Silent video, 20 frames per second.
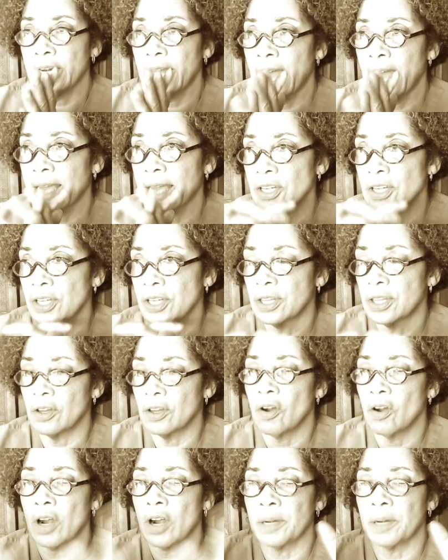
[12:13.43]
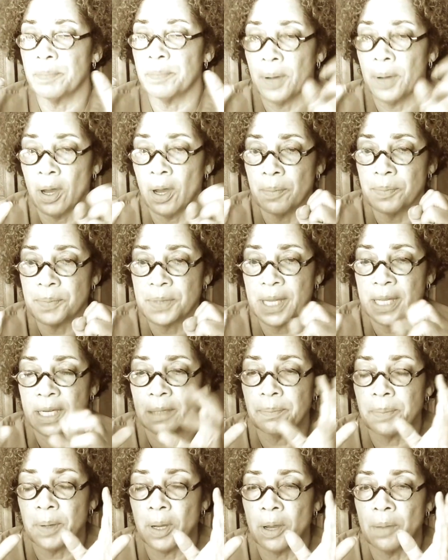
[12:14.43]
action, the heart pumps, and
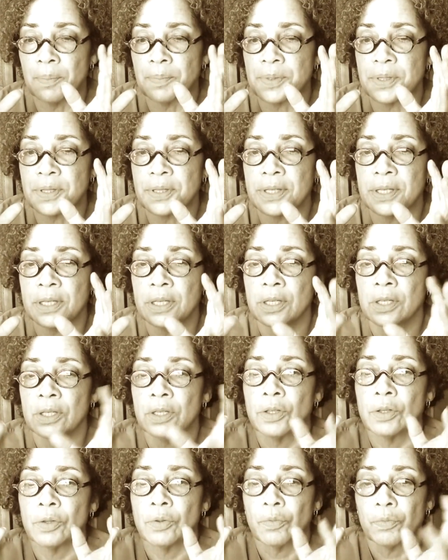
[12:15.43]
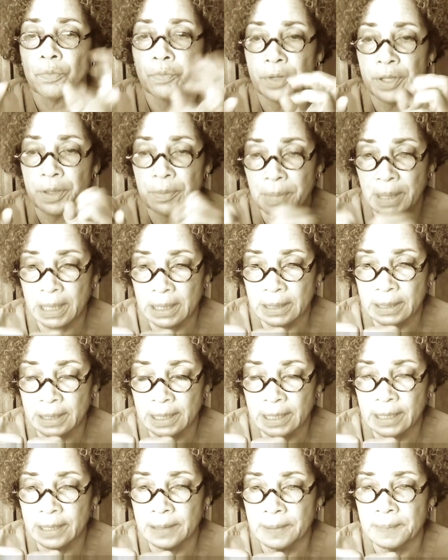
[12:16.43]
it pumps
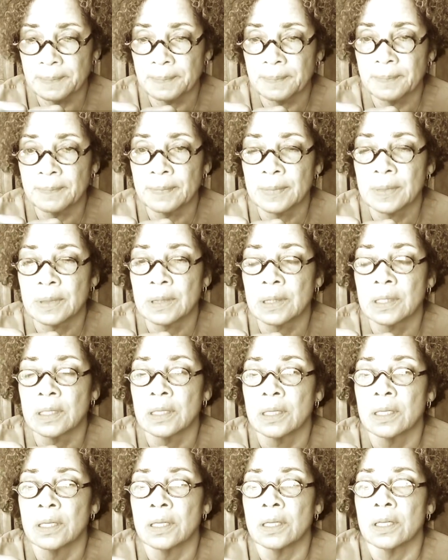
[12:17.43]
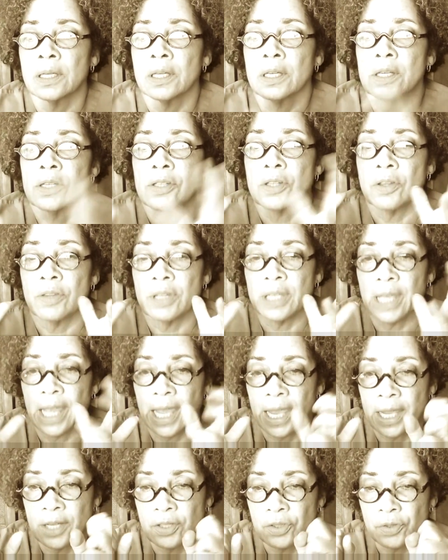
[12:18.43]
rhythmically. So the
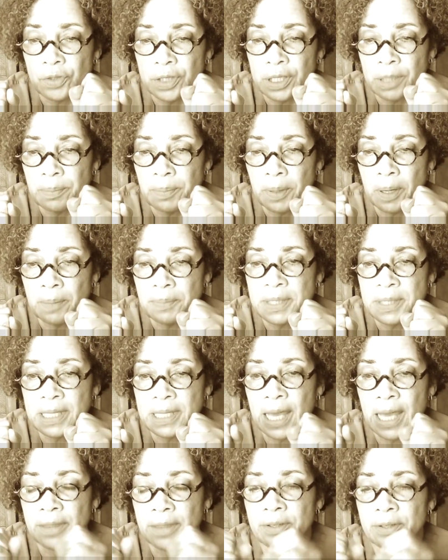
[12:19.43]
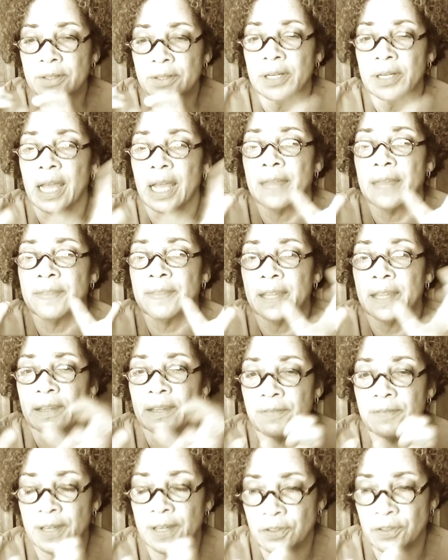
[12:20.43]
atria pump together, and then the
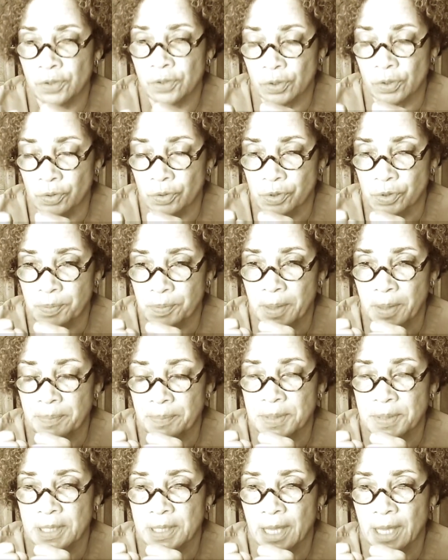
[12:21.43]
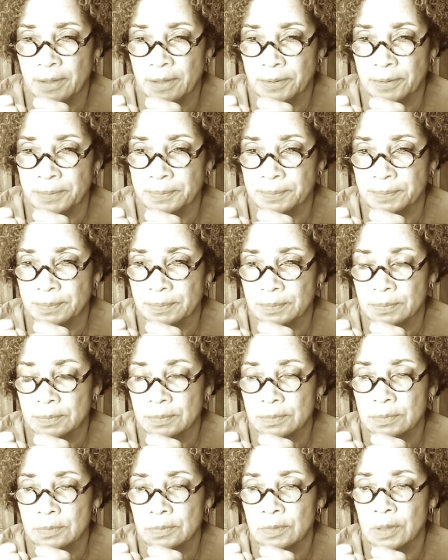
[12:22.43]
ventricles pump together.
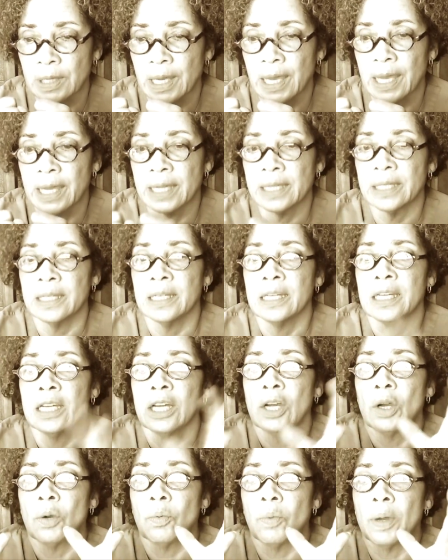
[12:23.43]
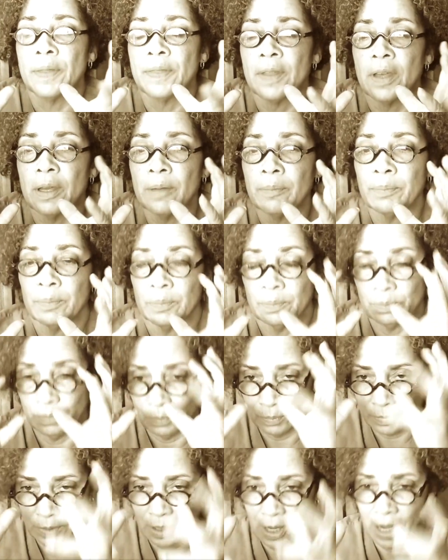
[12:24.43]
Okay, when the
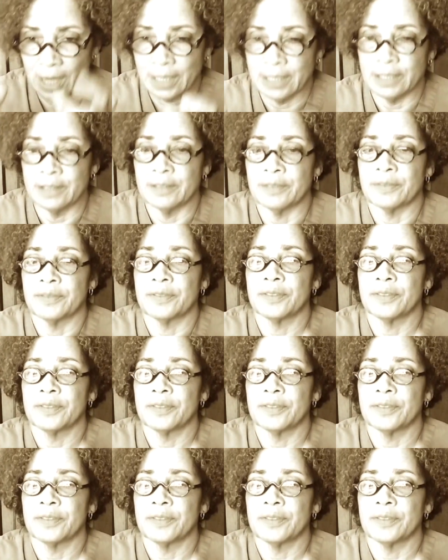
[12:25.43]
kind of